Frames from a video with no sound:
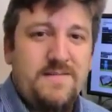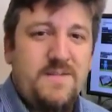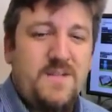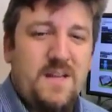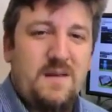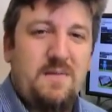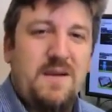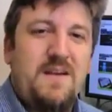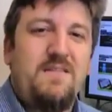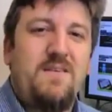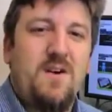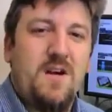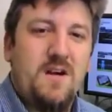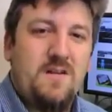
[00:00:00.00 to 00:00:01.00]
Jelly Bean
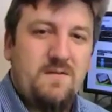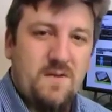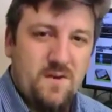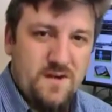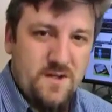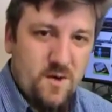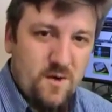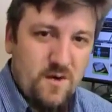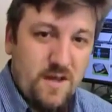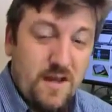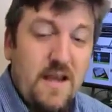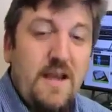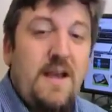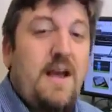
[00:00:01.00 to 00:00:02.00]
very, very shortly.